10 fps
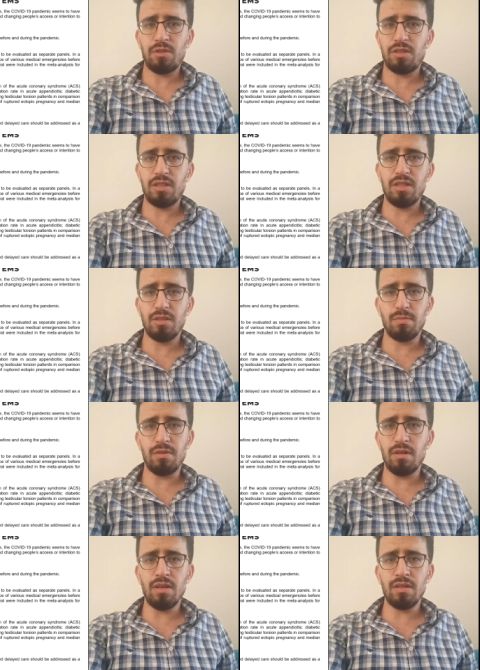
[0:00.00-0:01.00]
sees
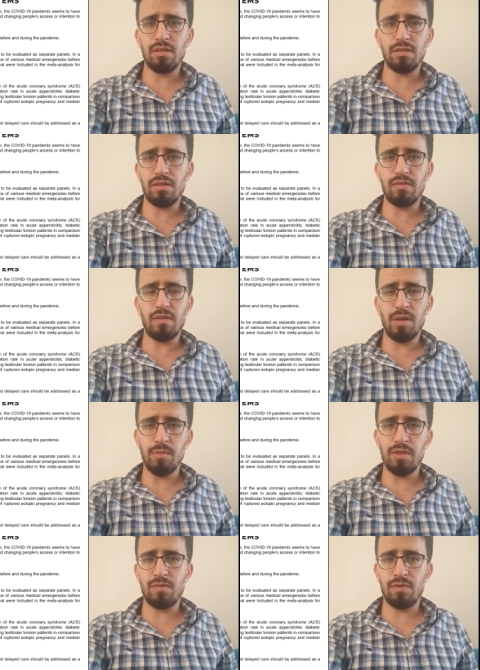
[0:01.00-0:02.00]
blood in their
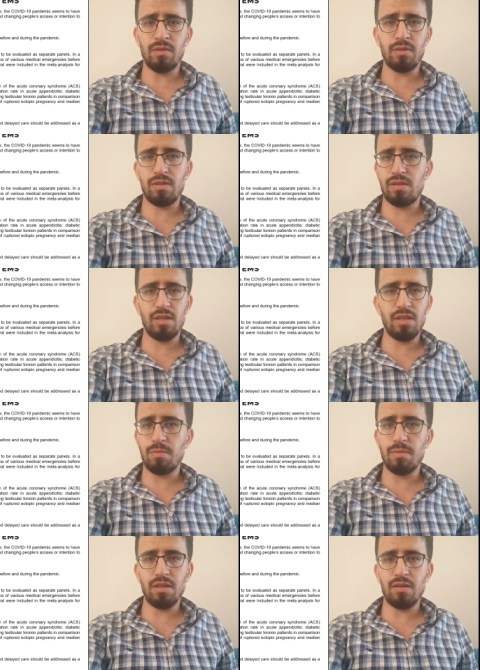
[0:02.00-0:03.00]
vomit would
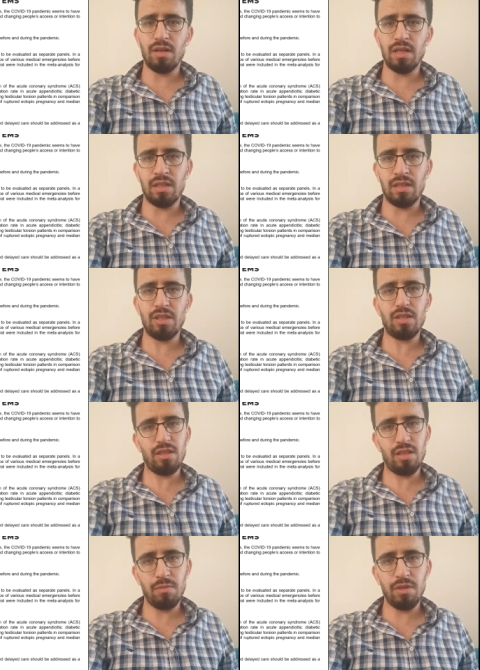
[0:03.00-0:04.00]
seek medical
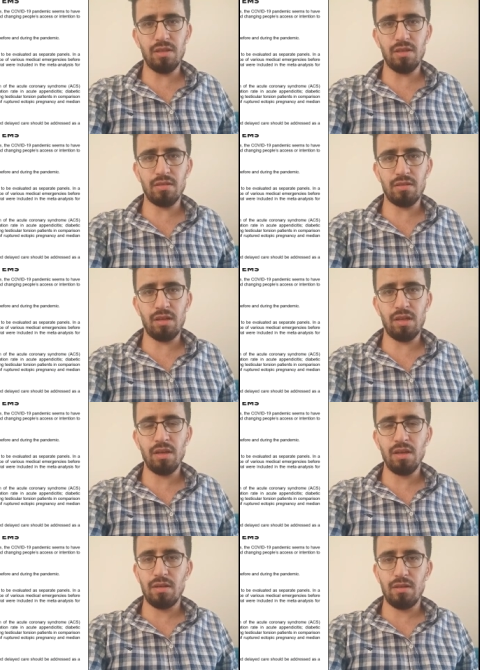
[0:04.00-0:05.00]
attention immediately
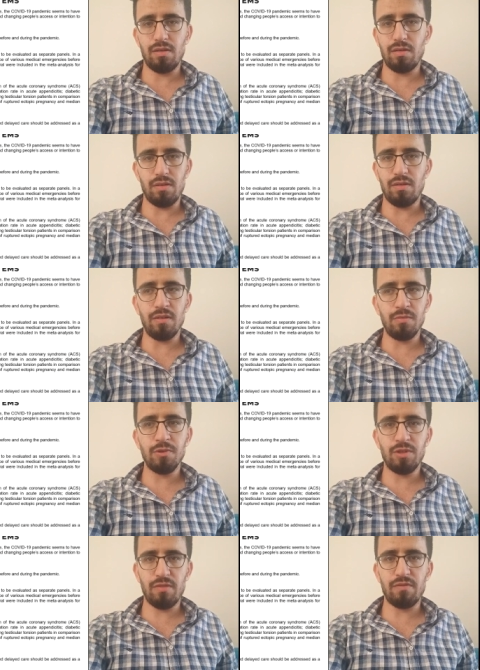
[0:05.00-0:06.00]
in
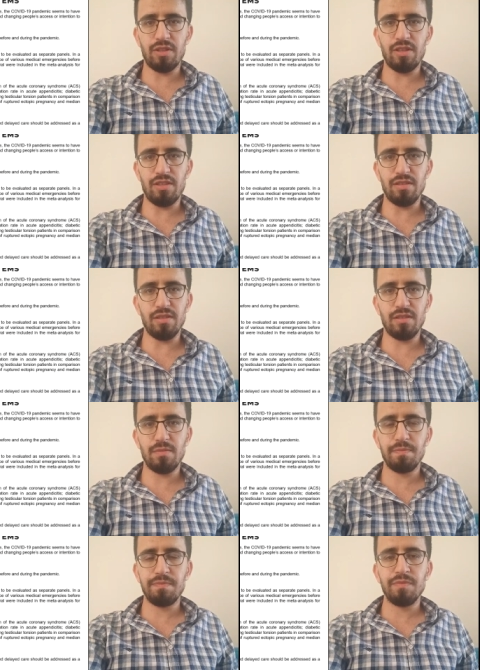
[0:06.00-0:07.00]
almost every cases.
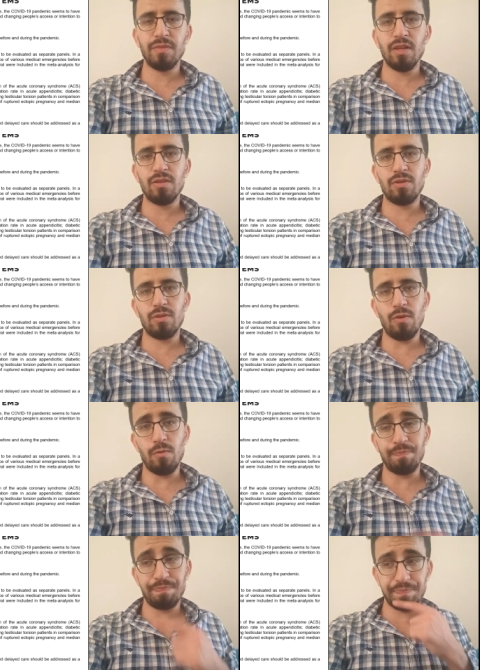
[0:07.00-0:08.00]

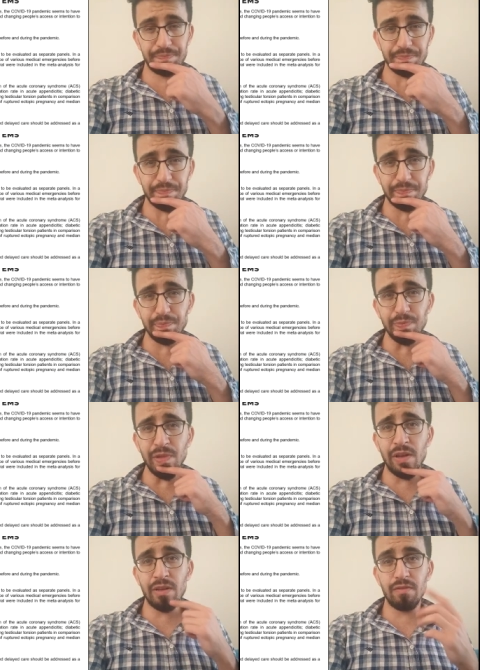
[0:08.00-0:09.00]
So
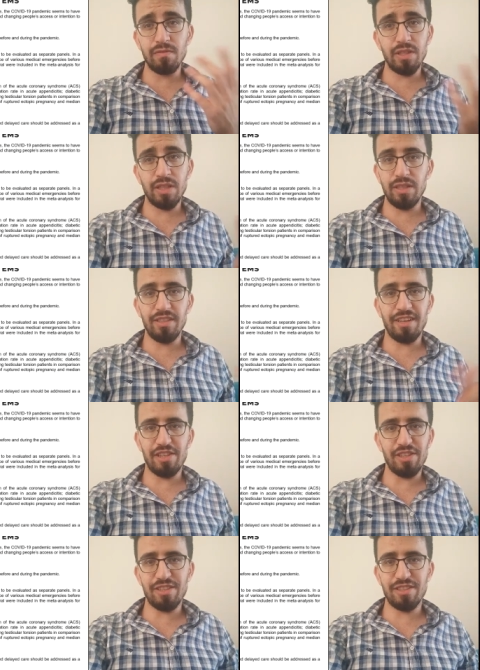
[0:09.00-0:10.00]
we
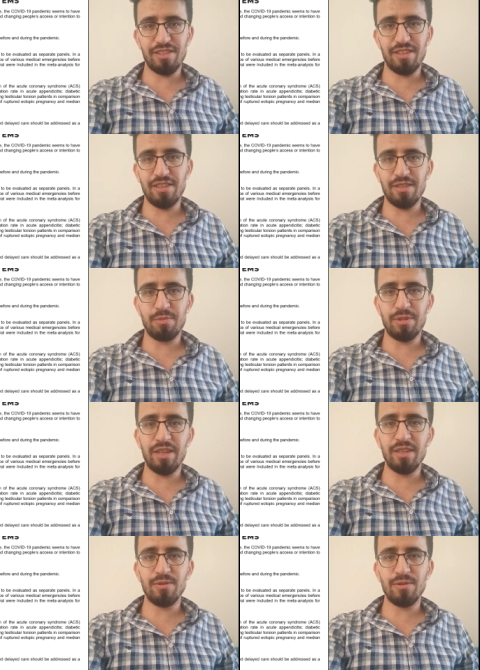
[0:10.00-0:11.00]
had this little
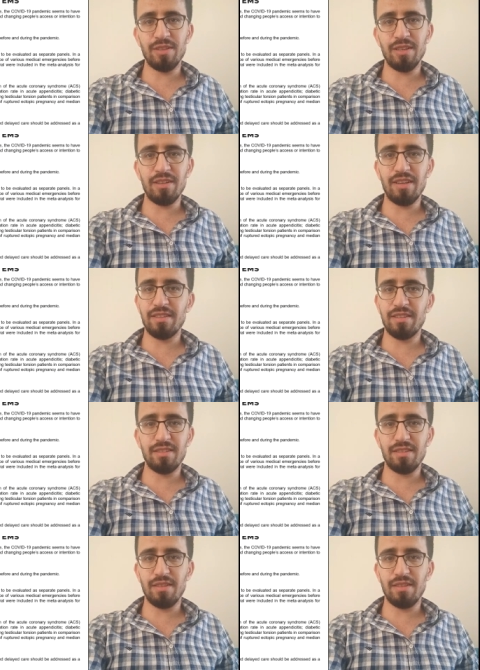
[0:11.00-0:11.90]
plan to tell that